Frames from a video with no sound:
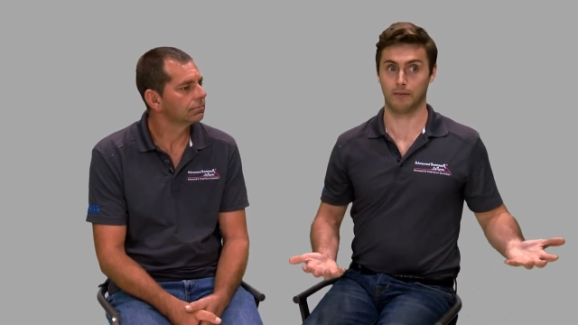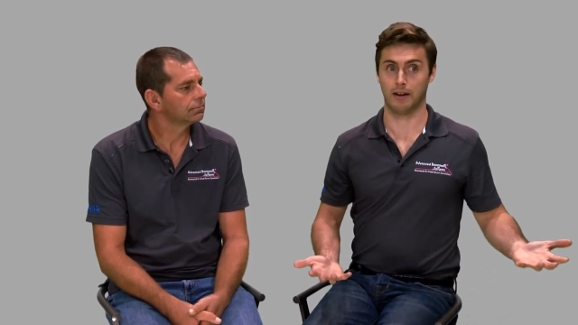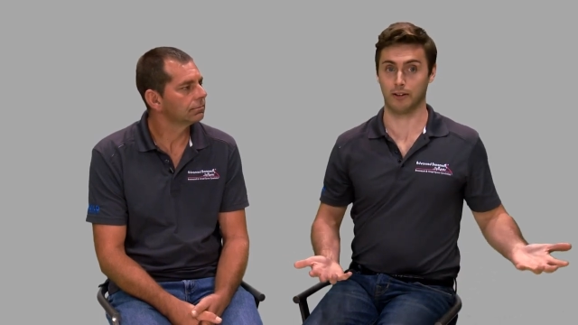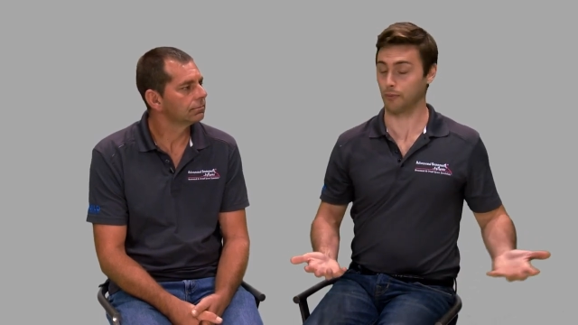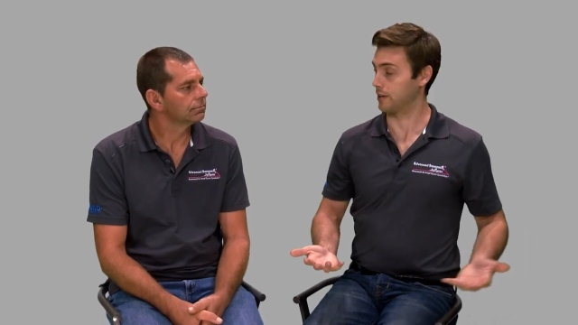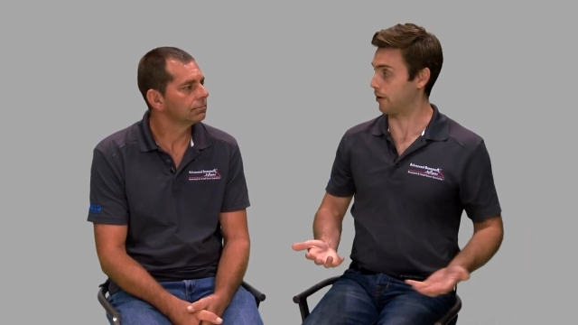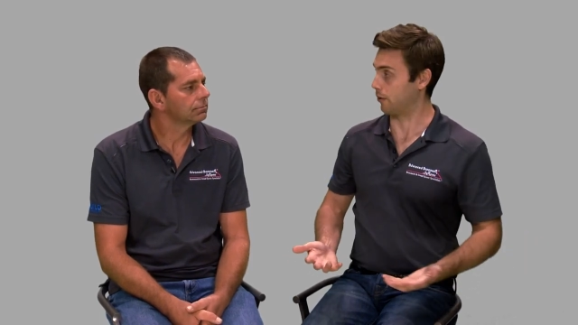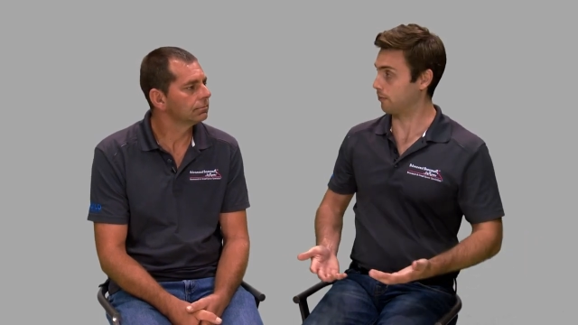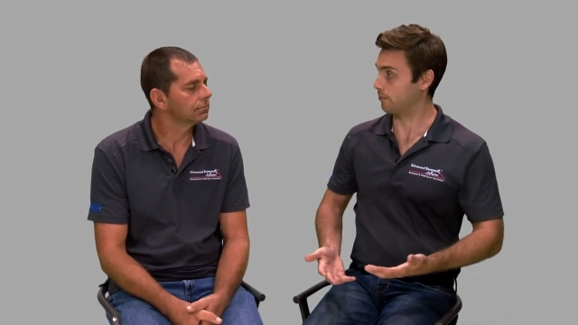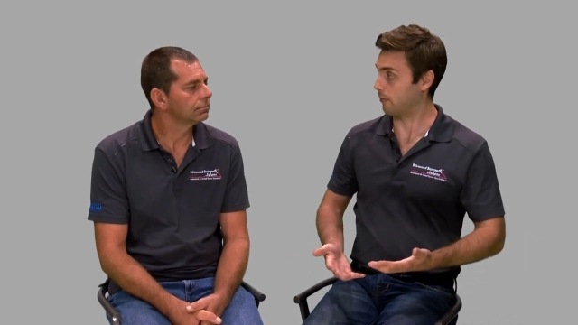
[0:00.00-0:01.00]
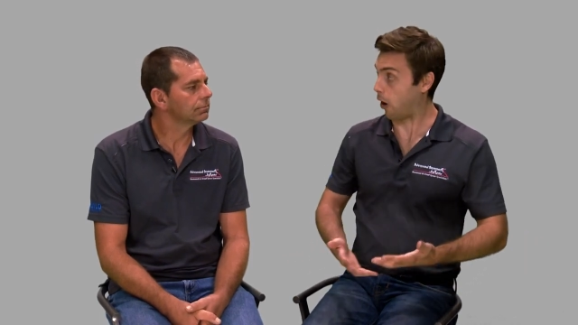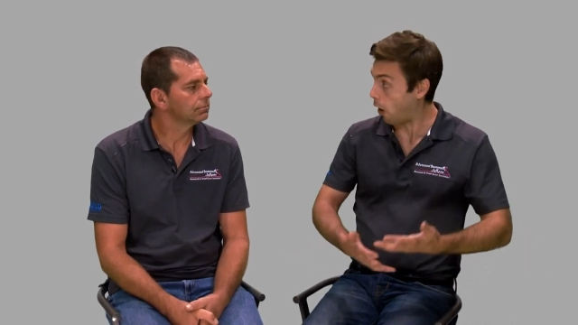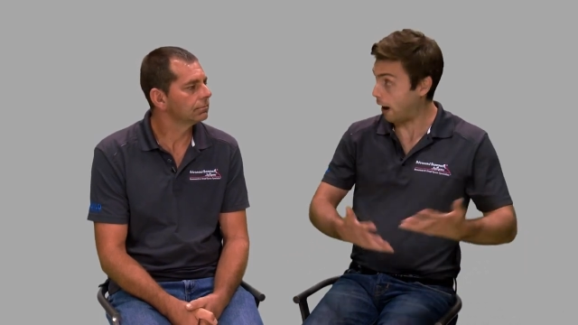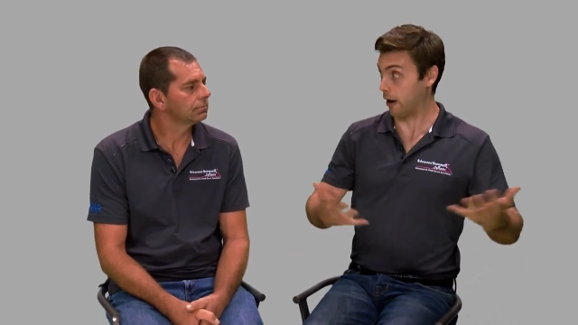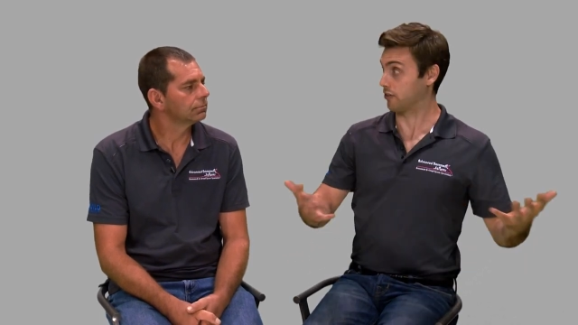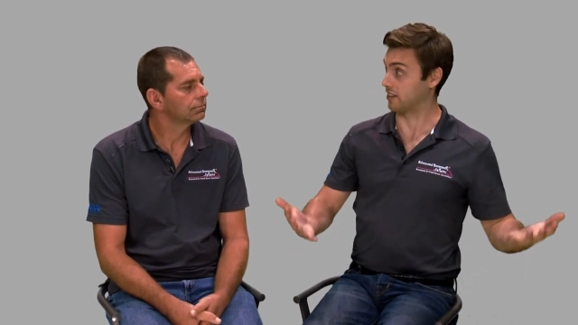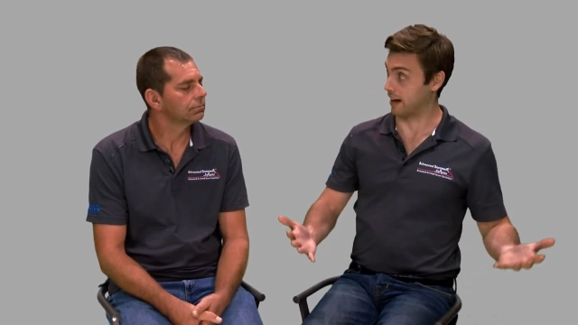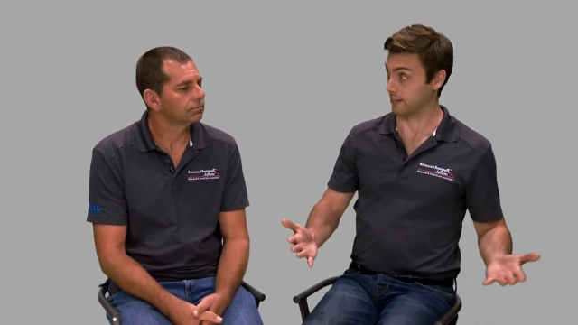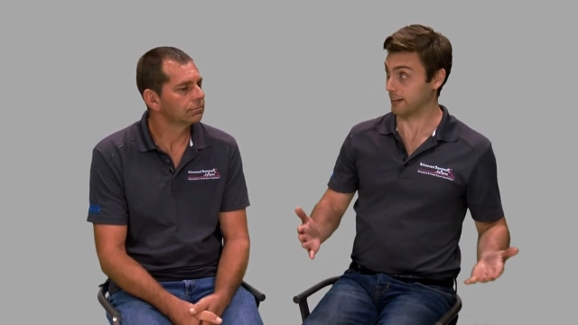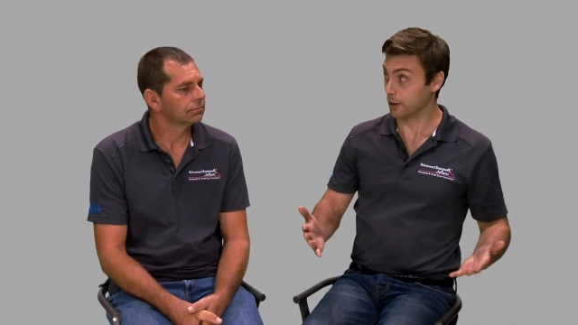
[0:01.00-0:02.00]
Speaker 1: as we know, all houses
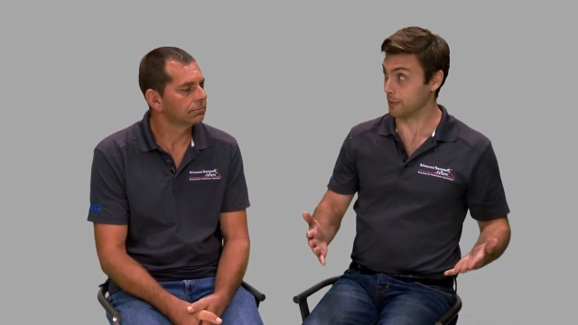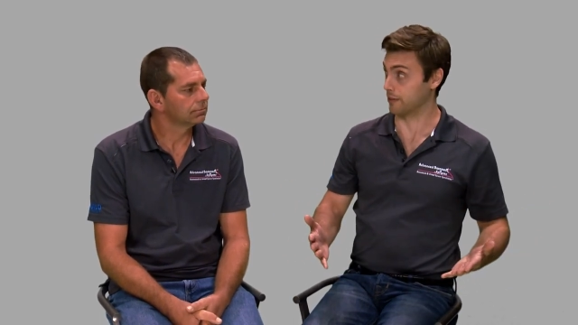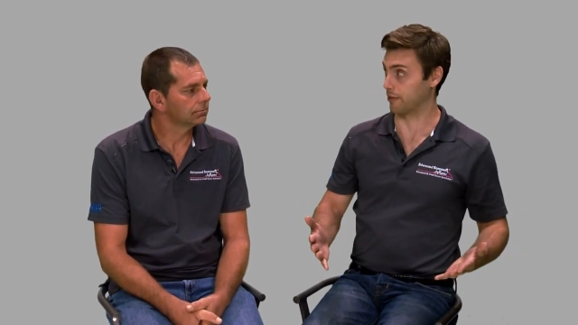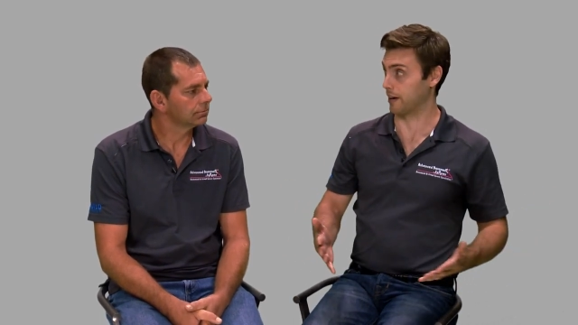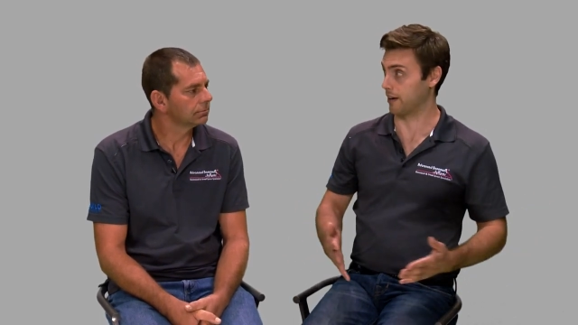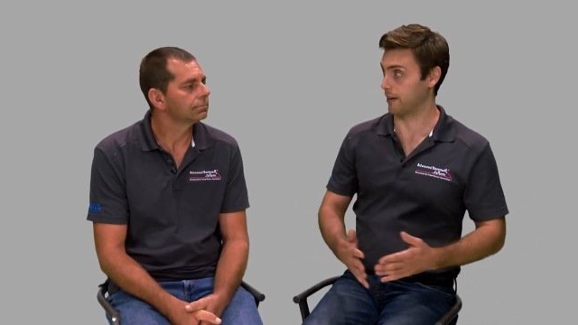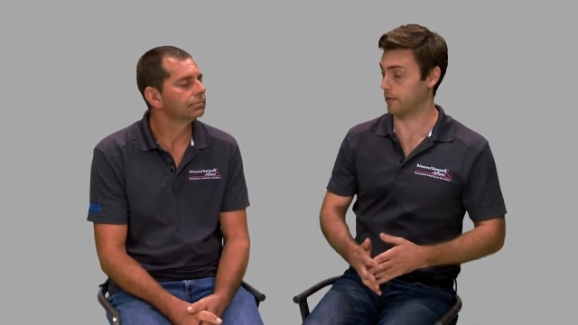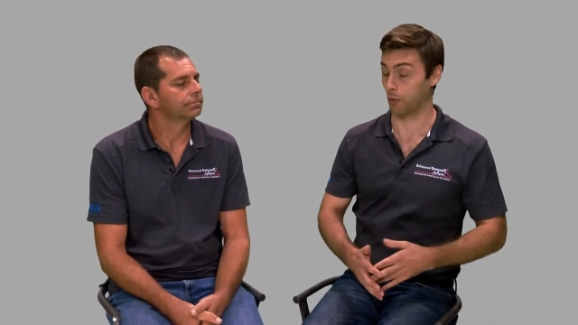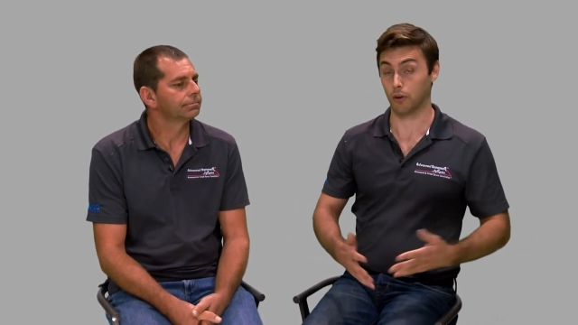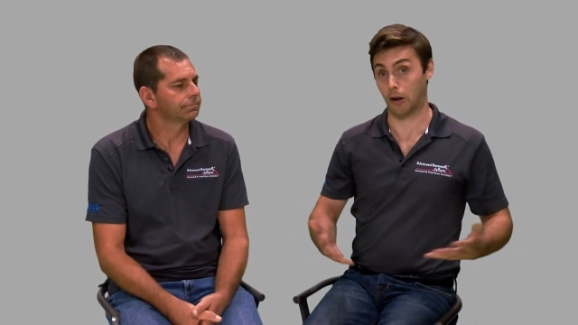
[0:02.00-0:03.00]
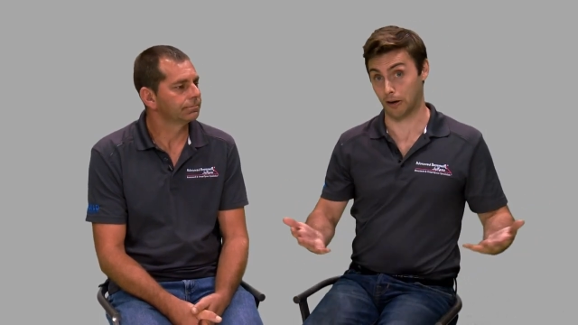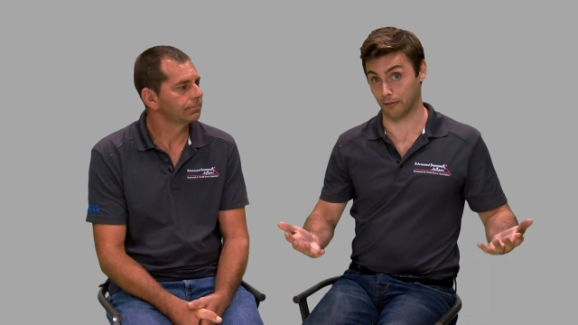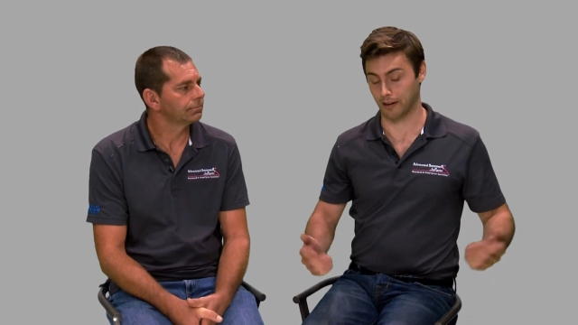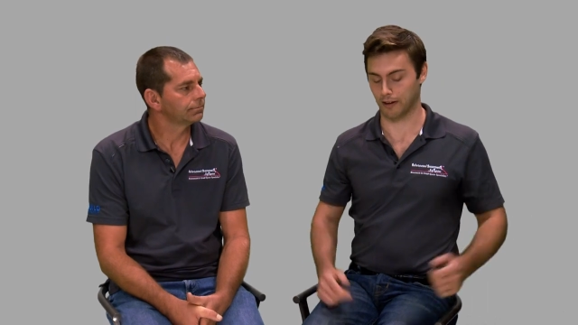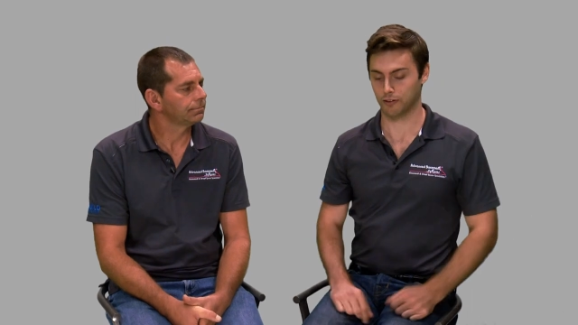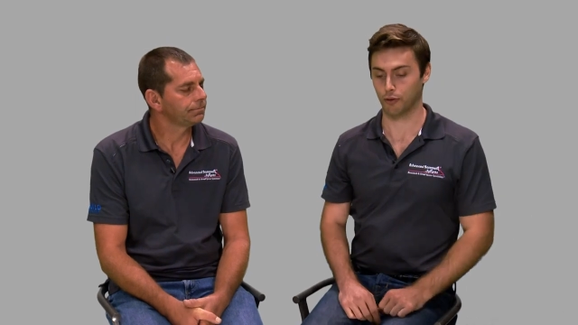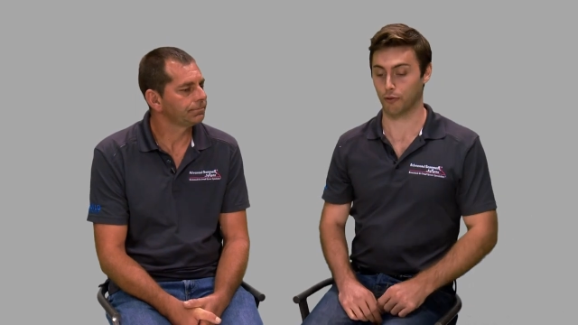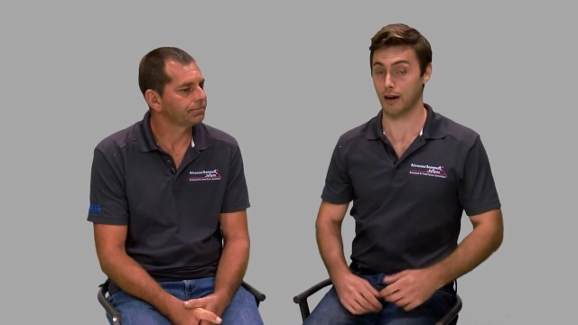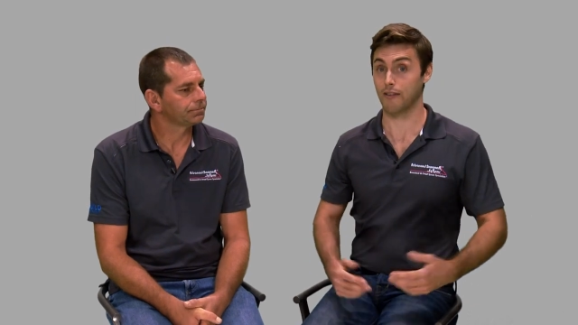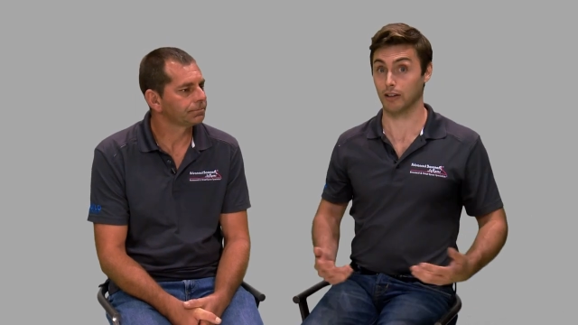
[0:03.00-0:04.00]
have a little bit of radon or a lot of radon. So
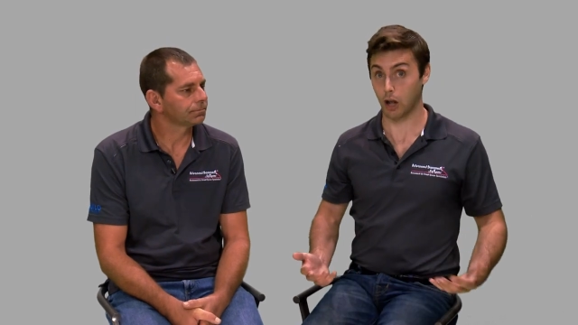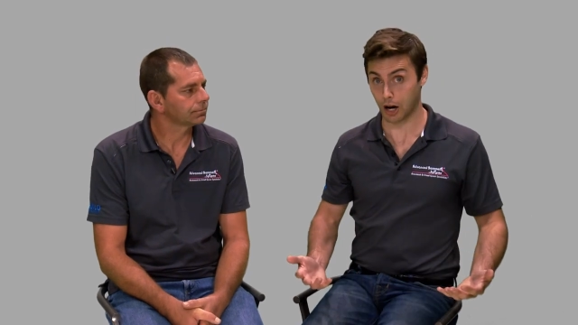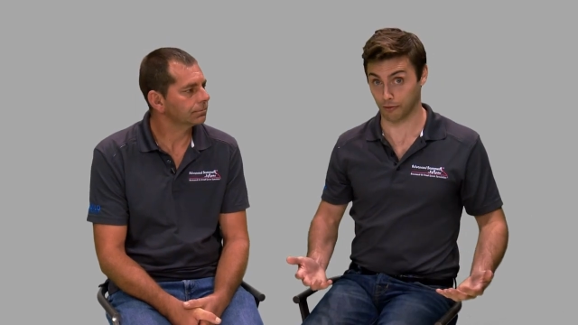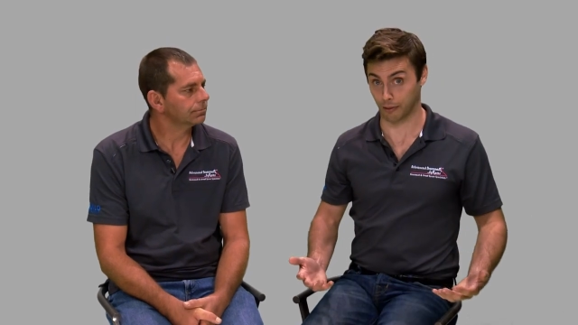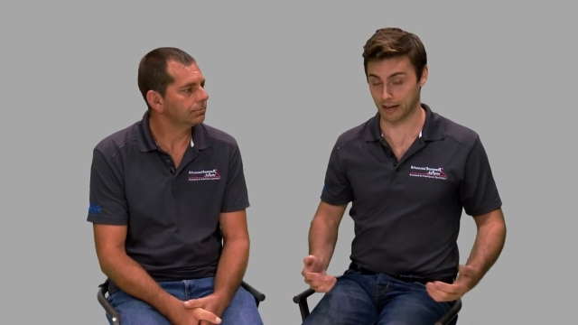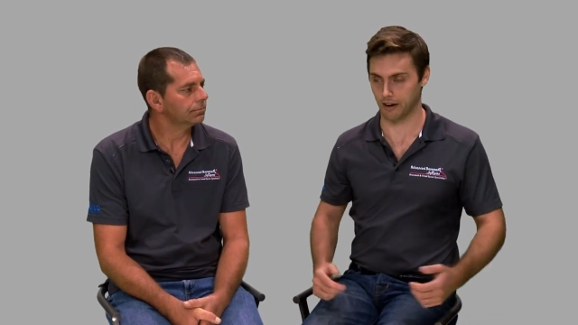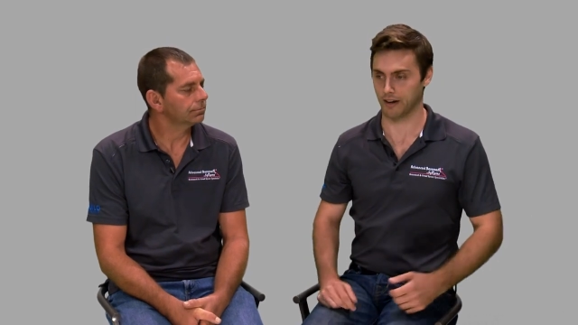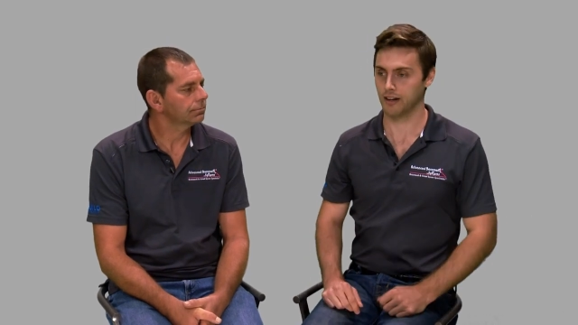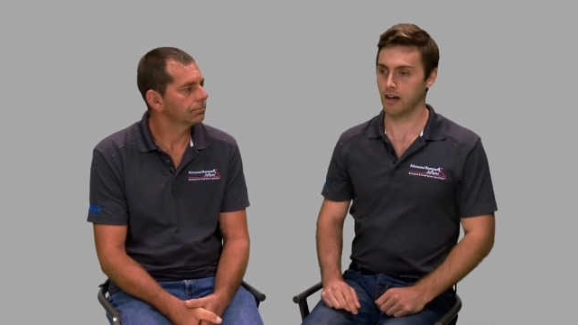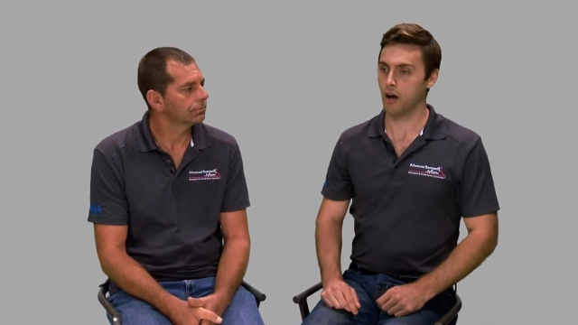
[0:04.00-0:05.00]
if we have a lot of radon,